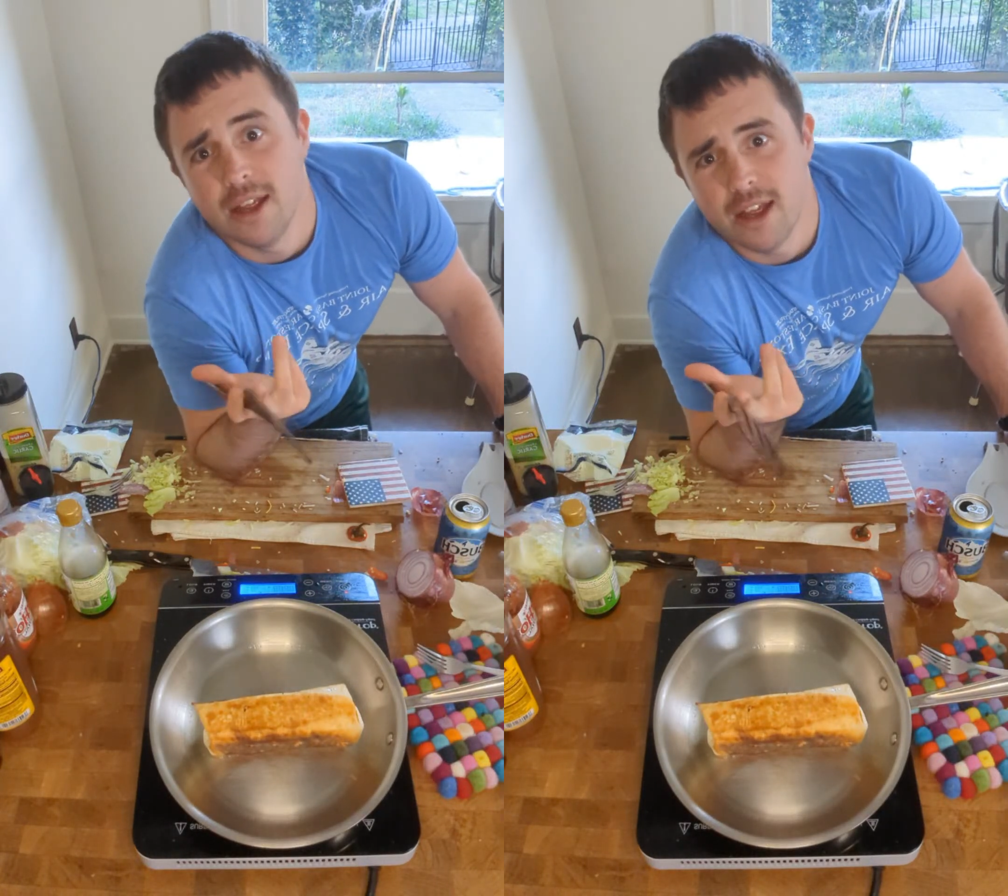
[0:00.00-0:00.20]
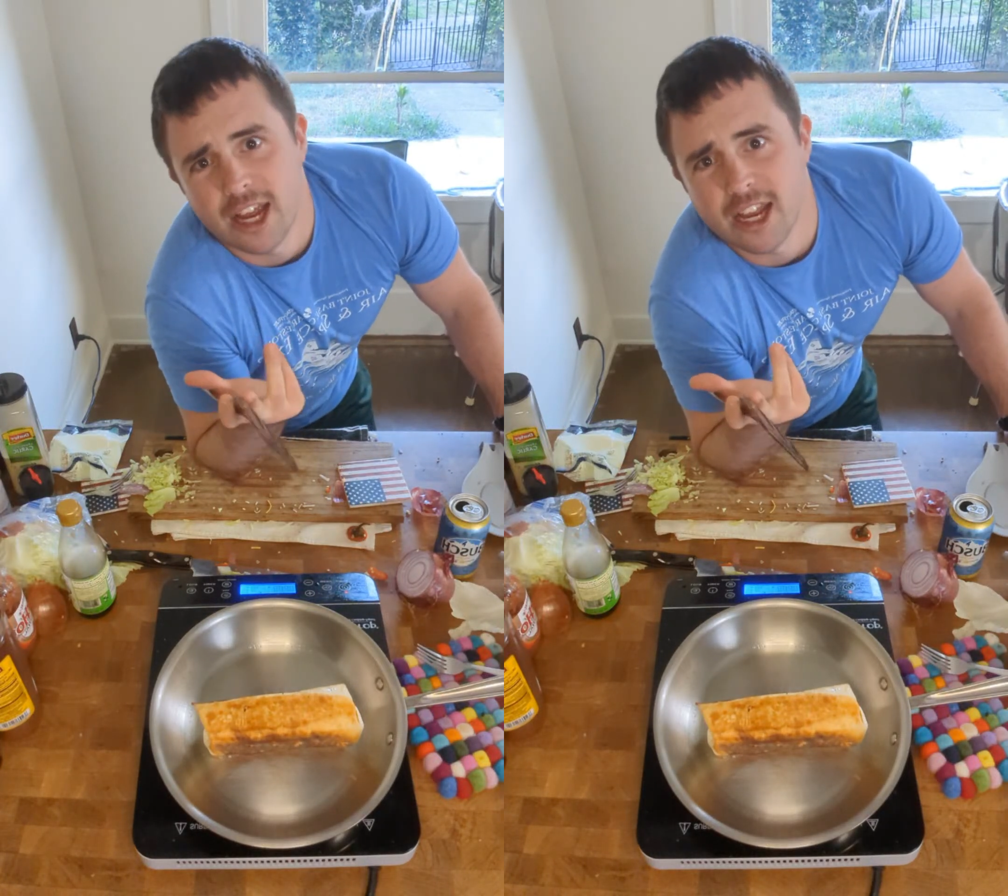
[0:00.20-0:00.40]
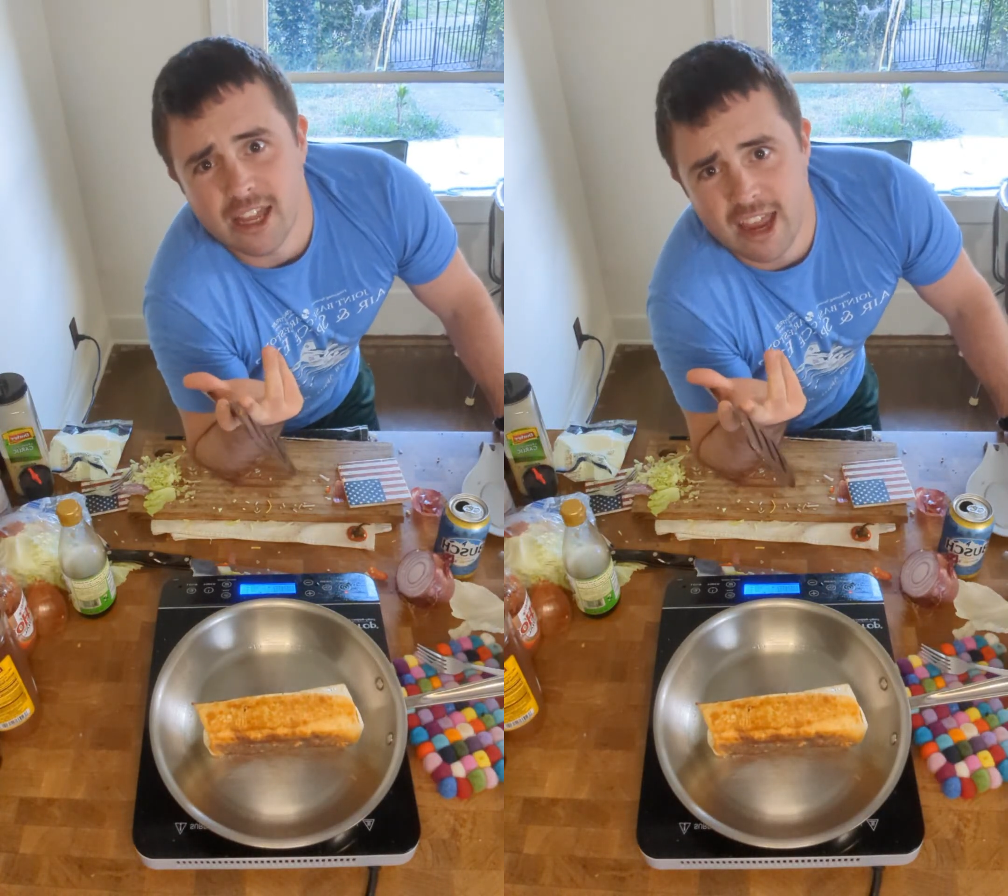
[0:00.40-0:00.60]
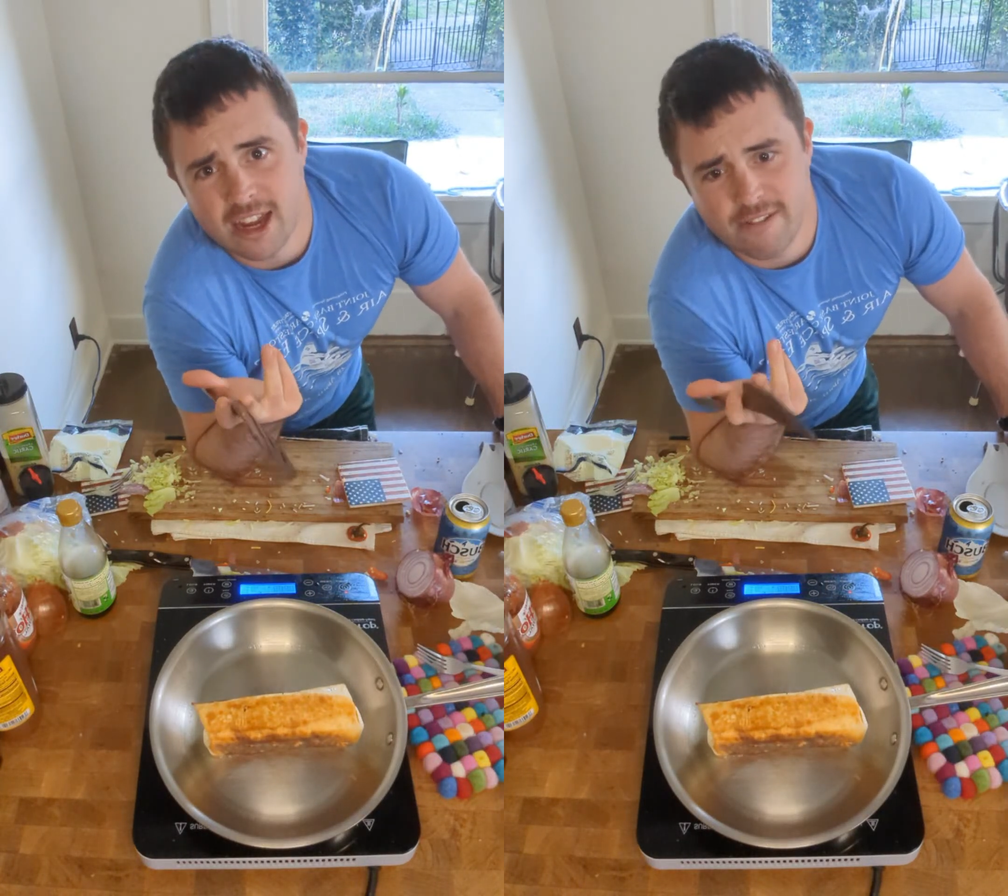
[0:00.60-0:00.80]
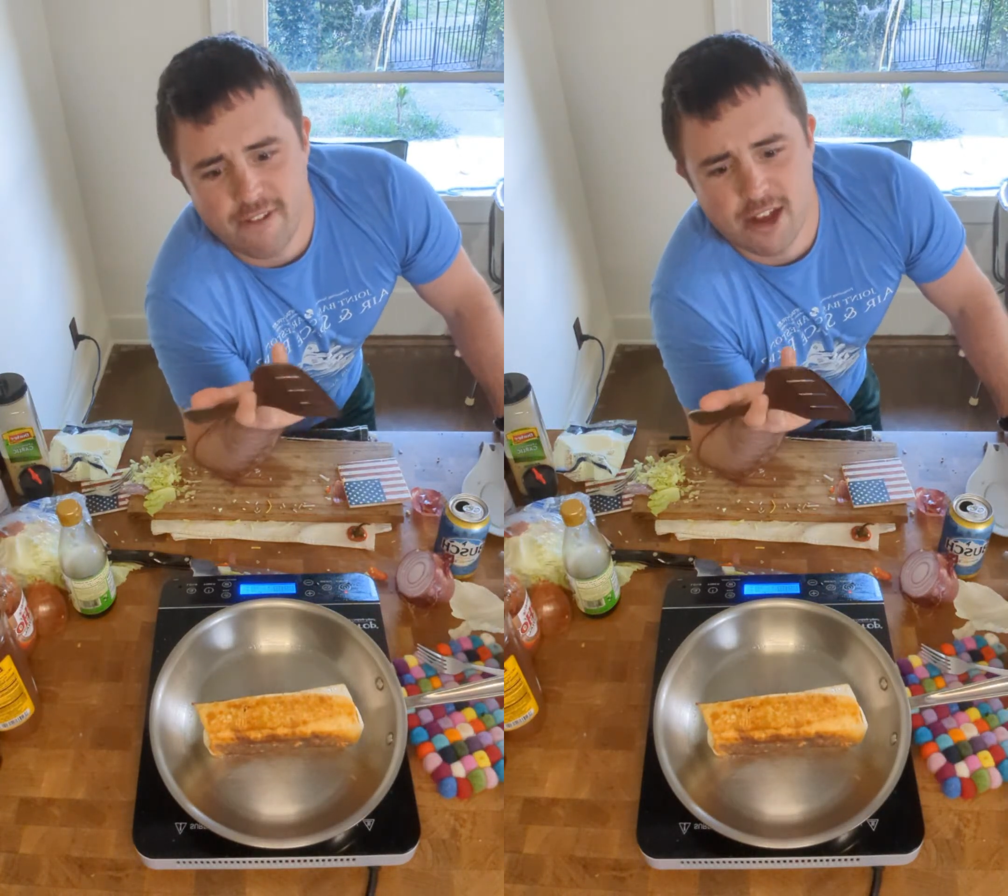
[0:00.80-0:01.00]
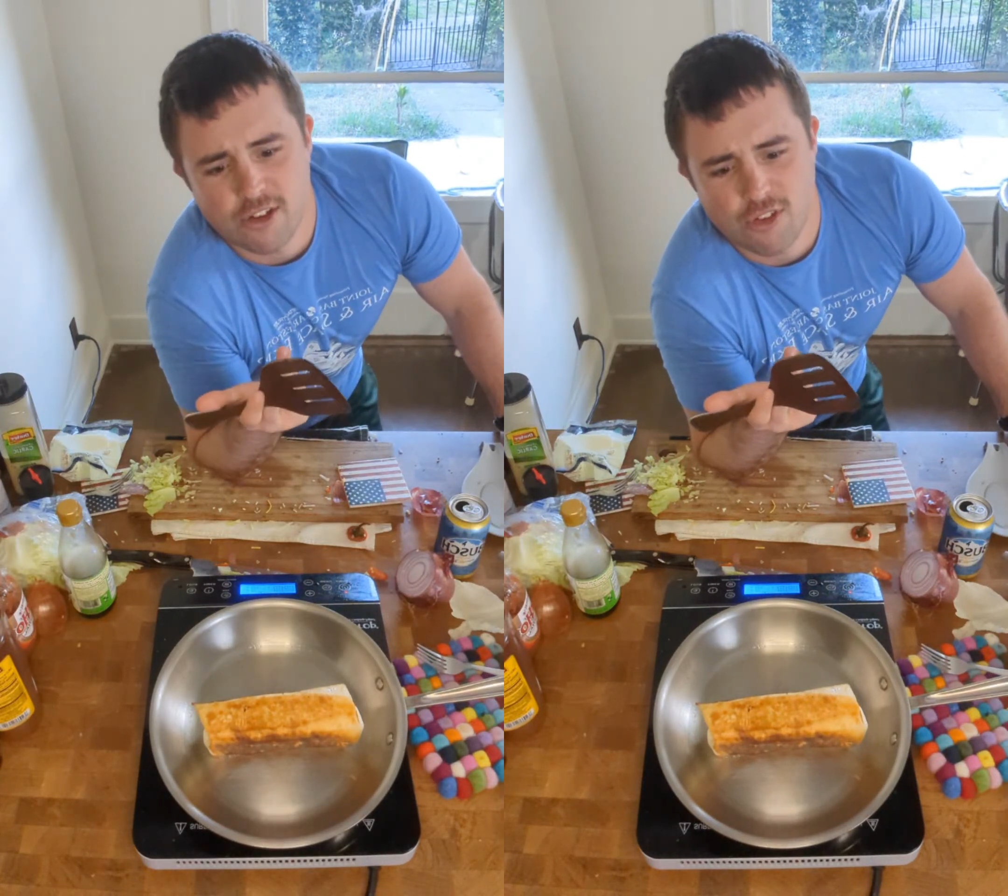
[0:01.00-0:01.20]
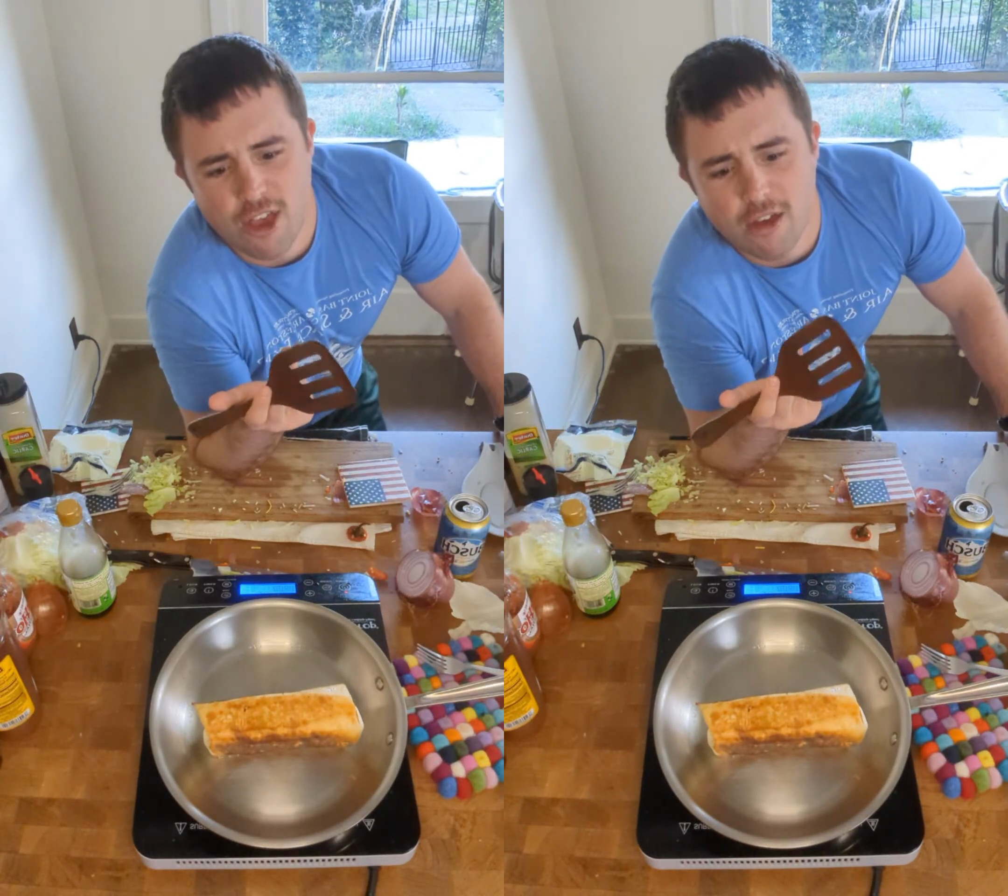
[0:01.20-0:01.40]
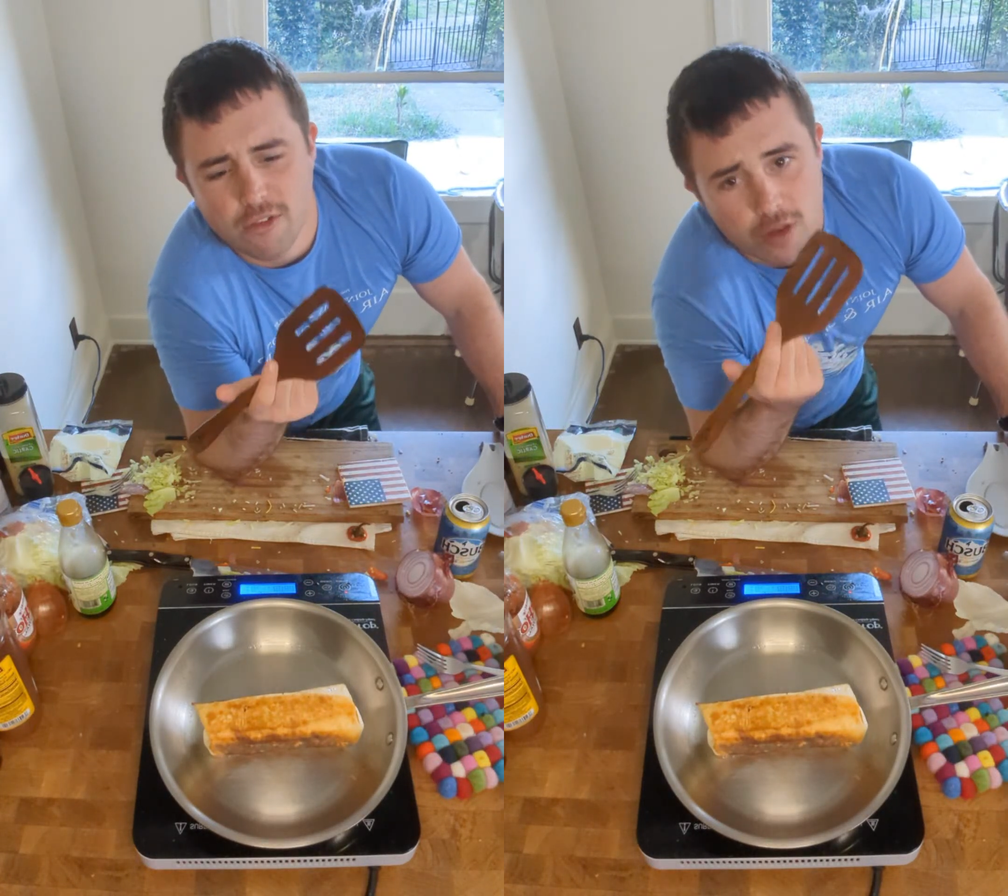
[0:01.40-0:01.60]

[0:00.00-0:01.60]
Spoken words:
and you can't defend yourself.